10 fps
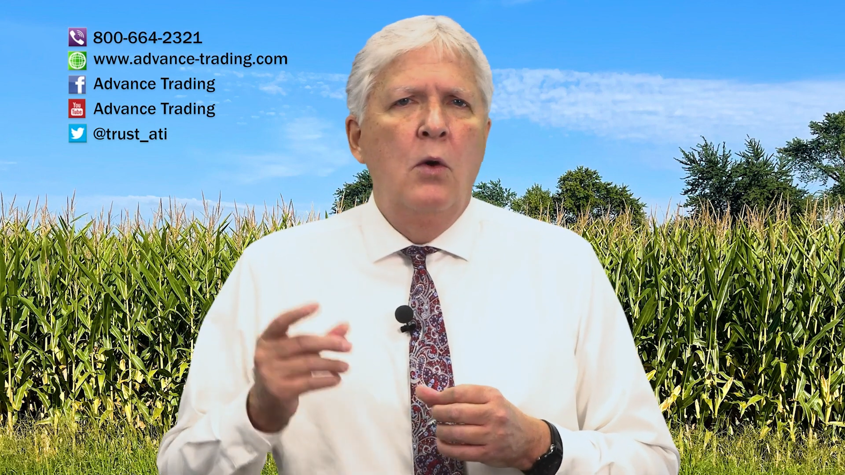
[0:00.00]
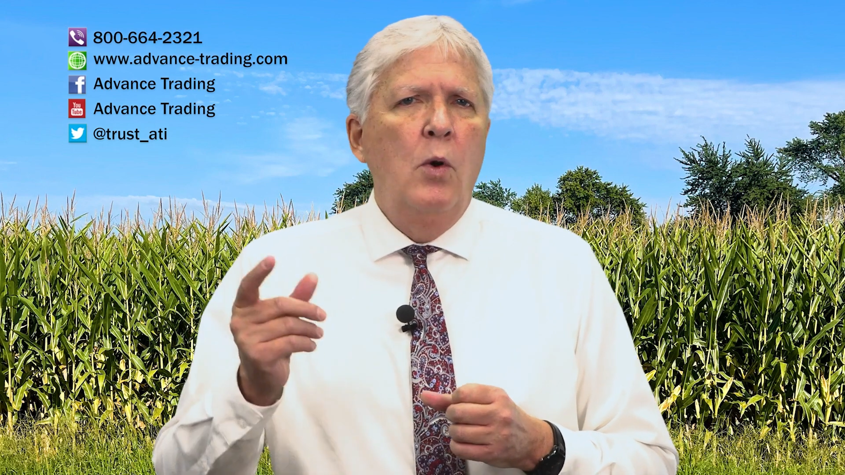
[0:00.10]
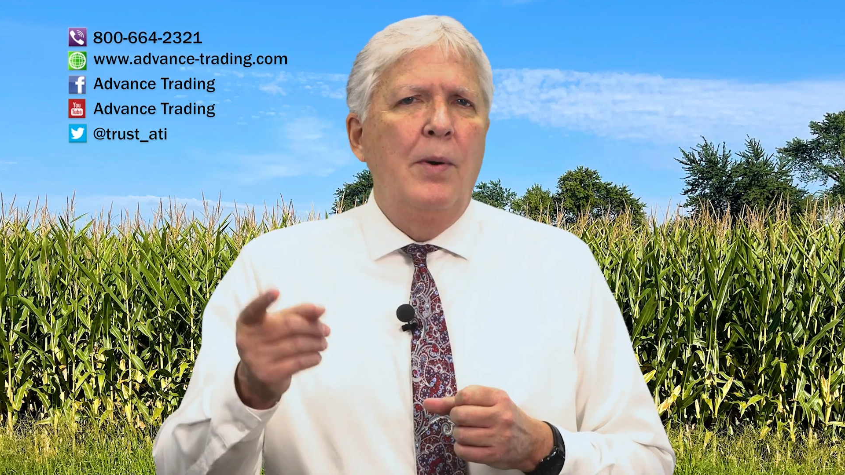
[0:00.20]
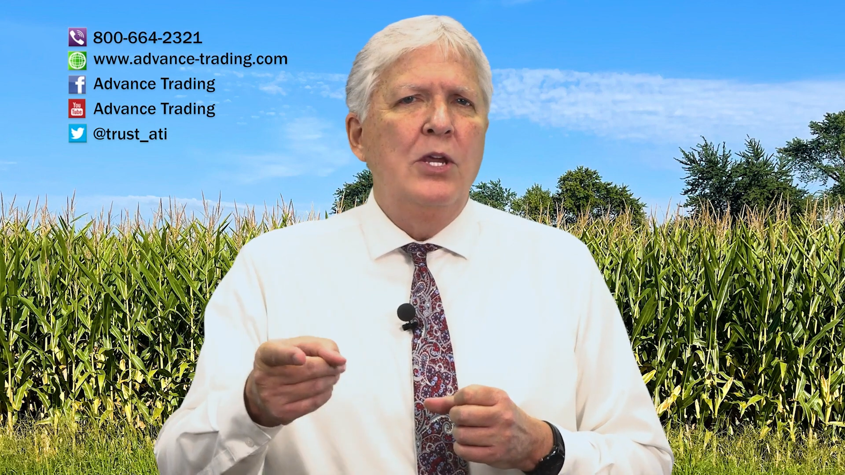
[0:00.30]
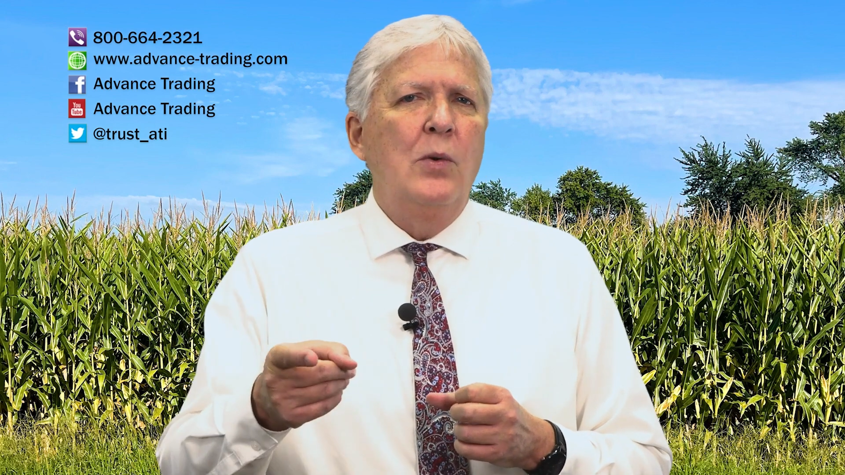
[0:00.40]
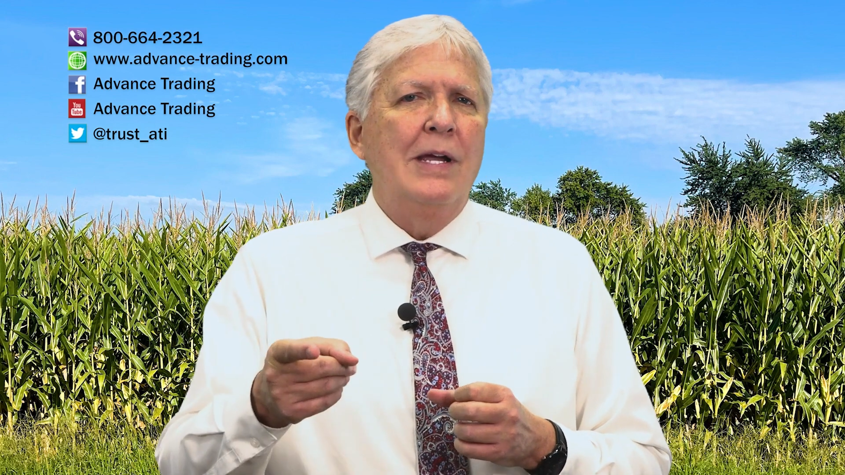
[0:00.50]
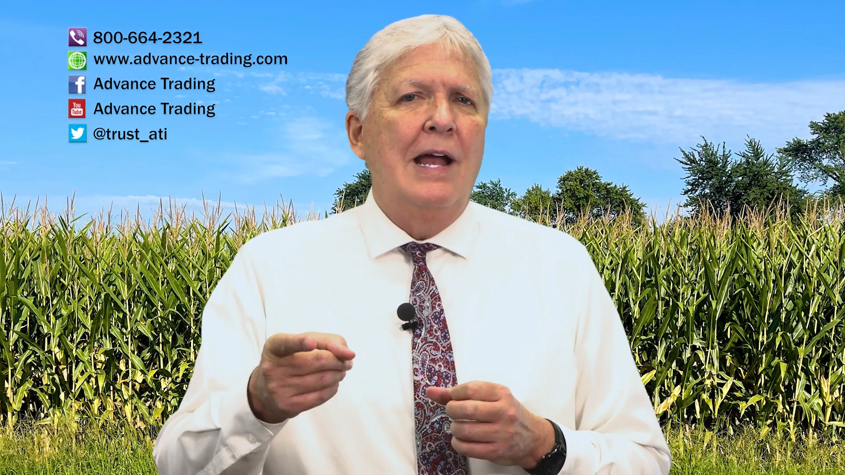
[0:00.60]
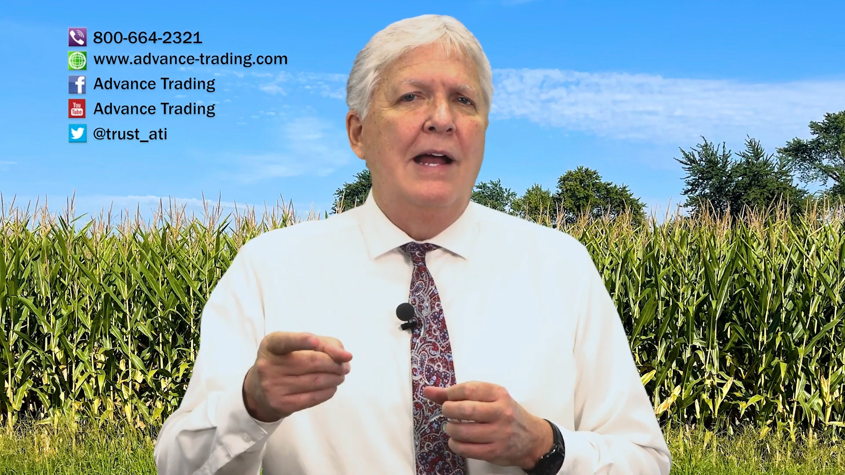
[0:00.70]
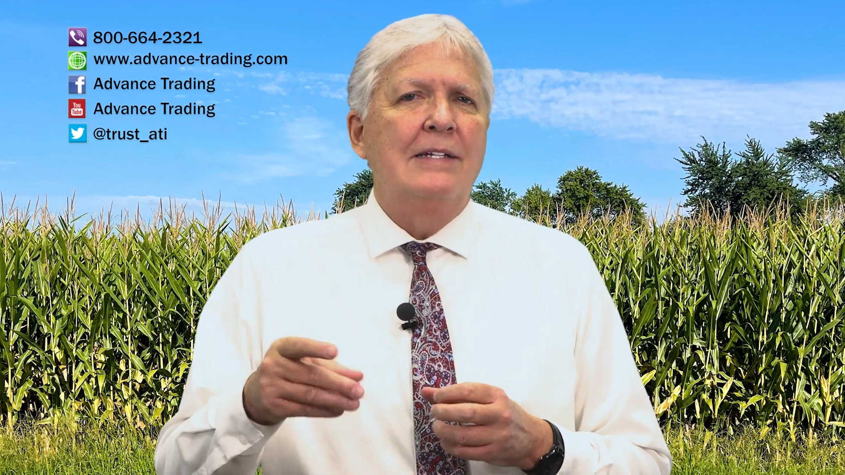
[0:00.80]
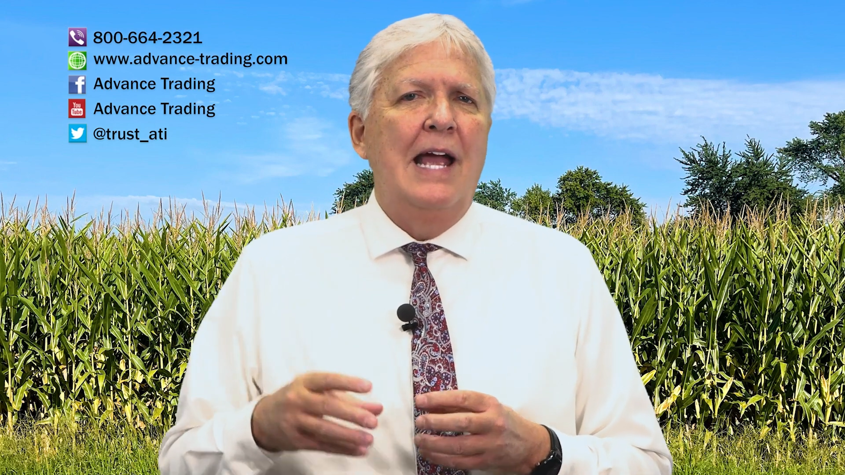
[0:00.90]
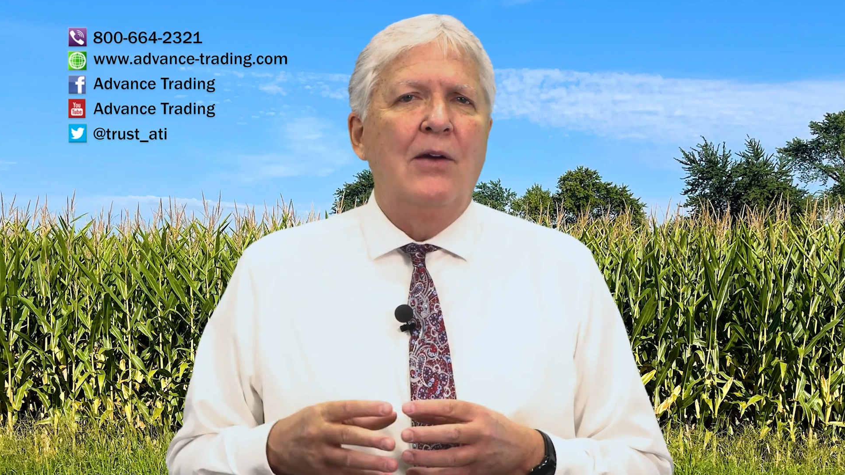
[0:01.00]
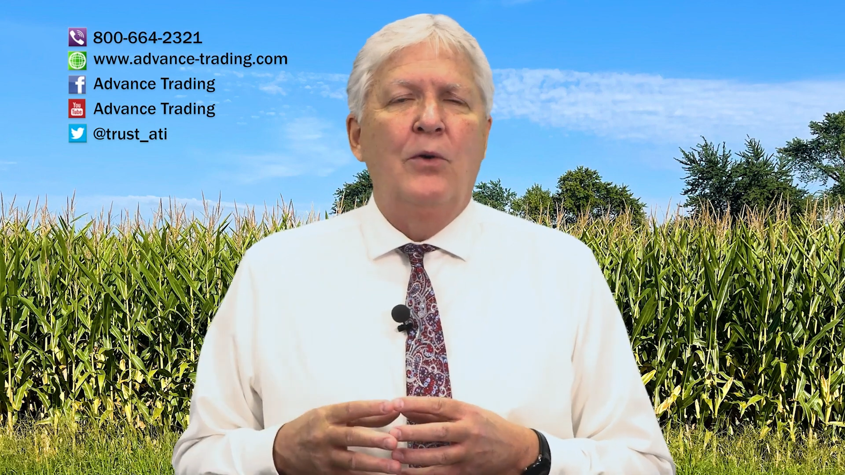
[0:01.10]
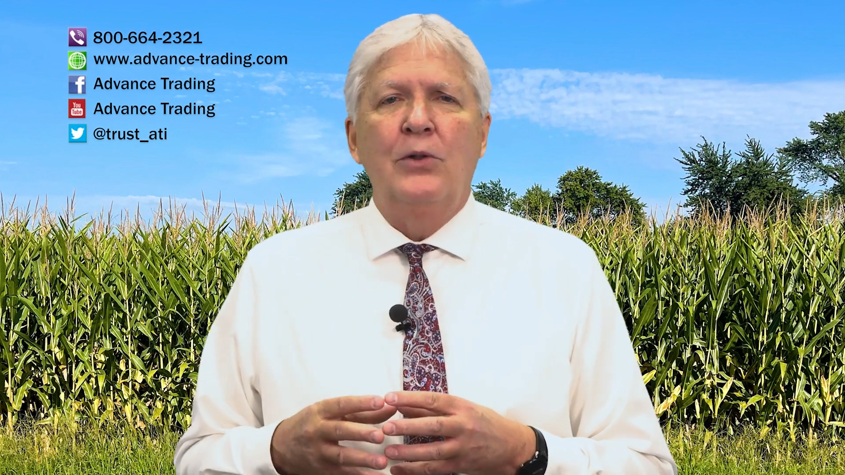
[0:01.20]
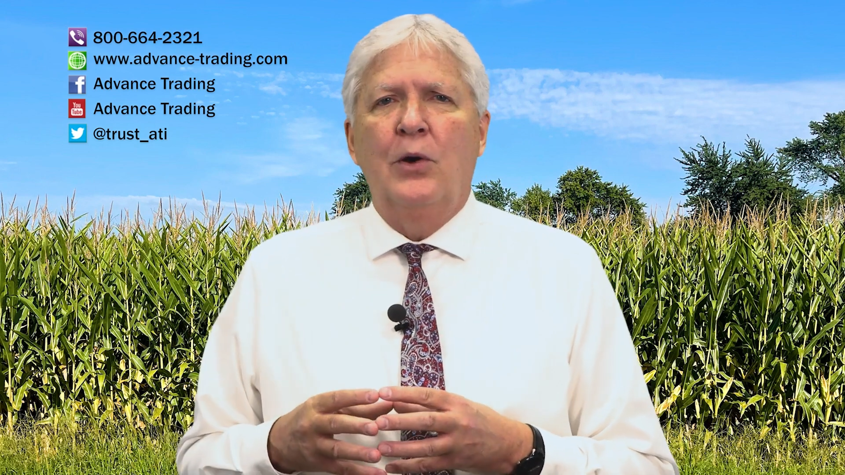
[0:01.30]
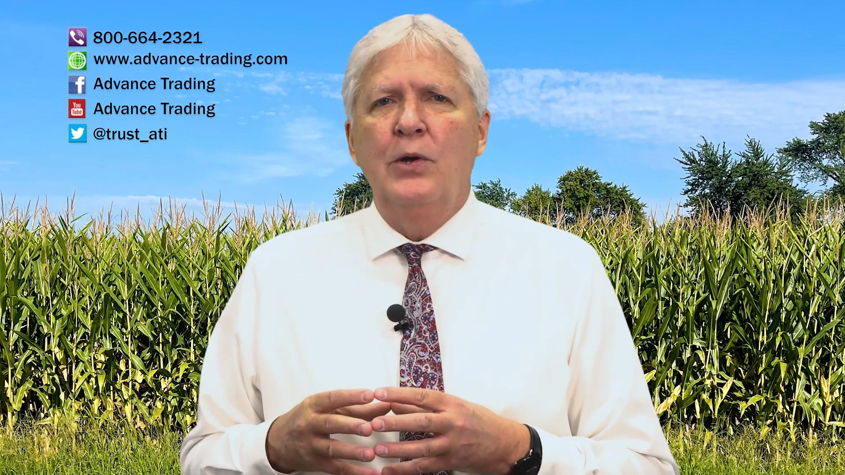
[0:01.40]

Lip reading: We'll put you in contact with one of our